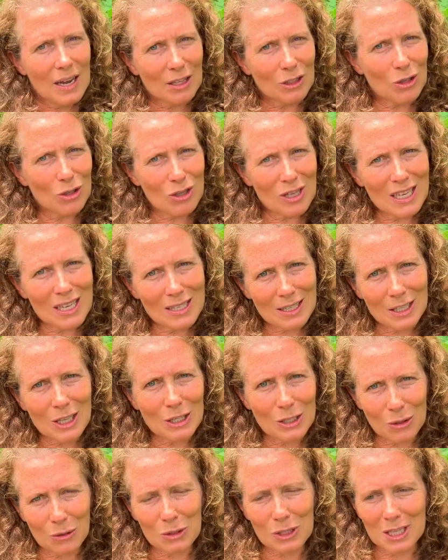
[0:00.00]
And so these are
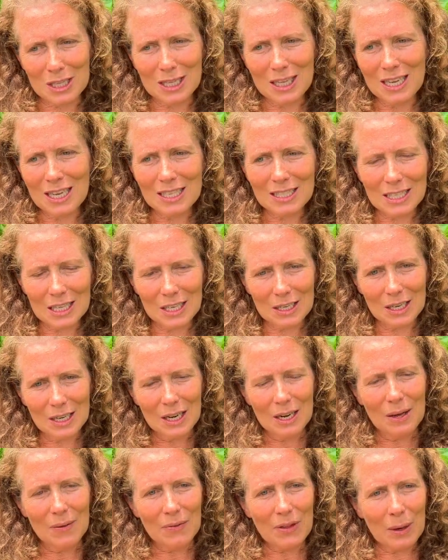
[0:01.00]
the sorts of things
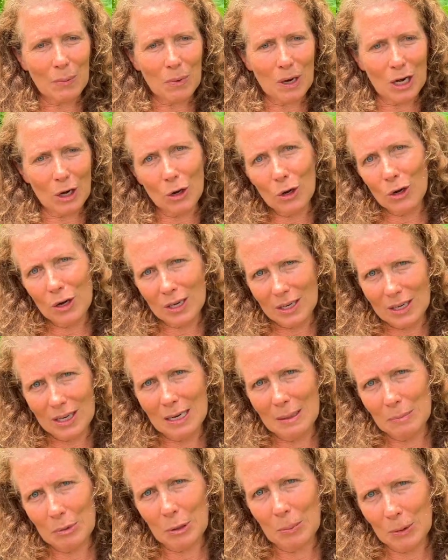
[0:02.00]
that we learn
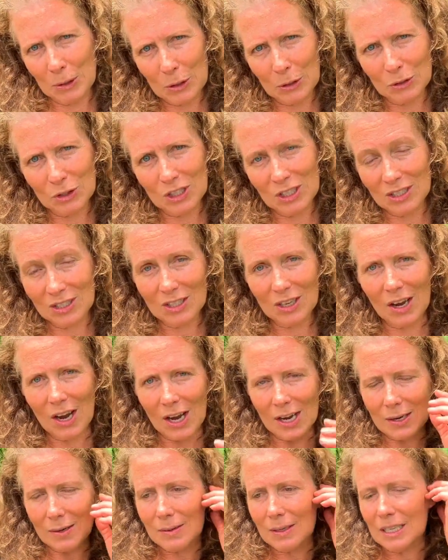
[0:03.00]
in permaculture
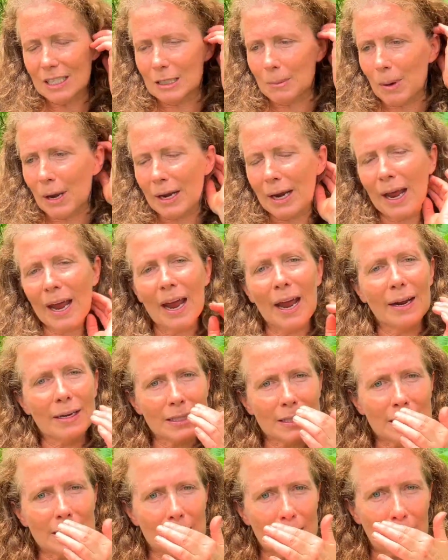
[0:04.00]
design, is about how
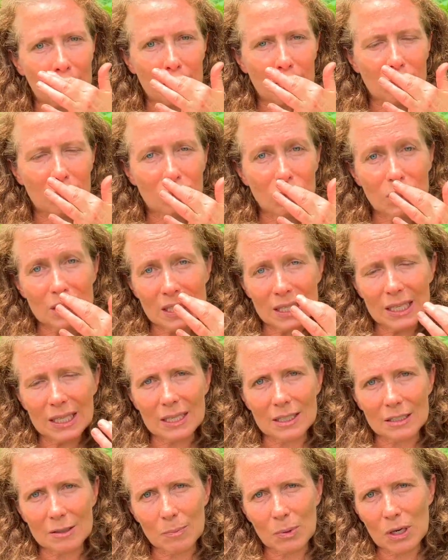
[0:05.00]
to set up
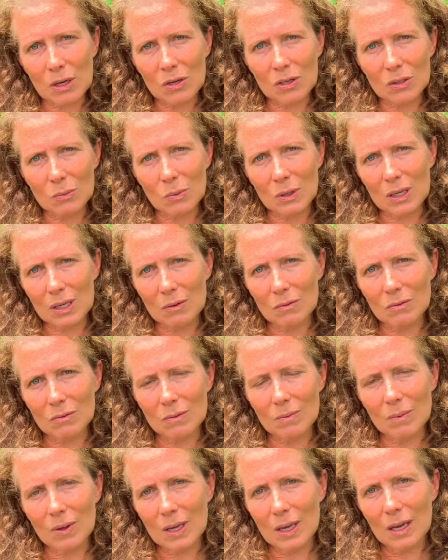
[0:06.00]
resilience, because we
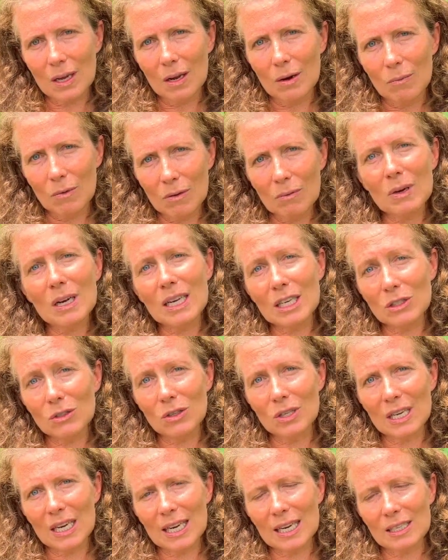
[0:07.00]
really do
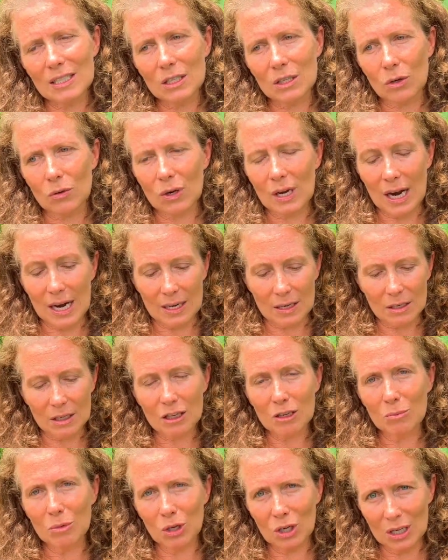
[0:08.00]
need to create
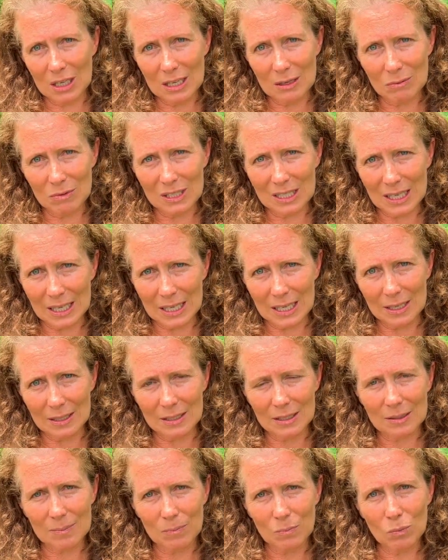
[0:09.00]
community
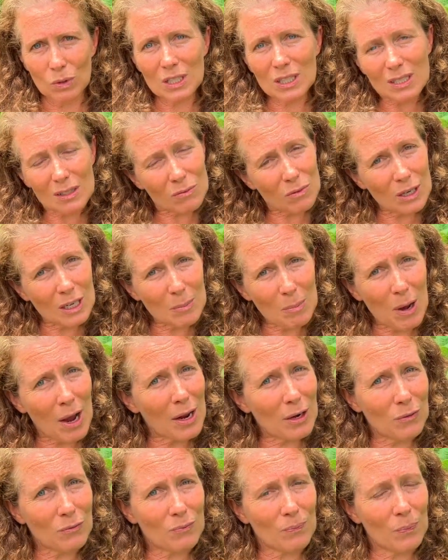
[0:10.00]
resilience, which is really
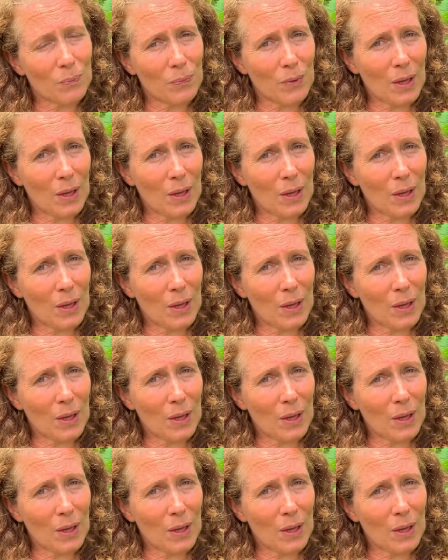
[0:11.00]
part of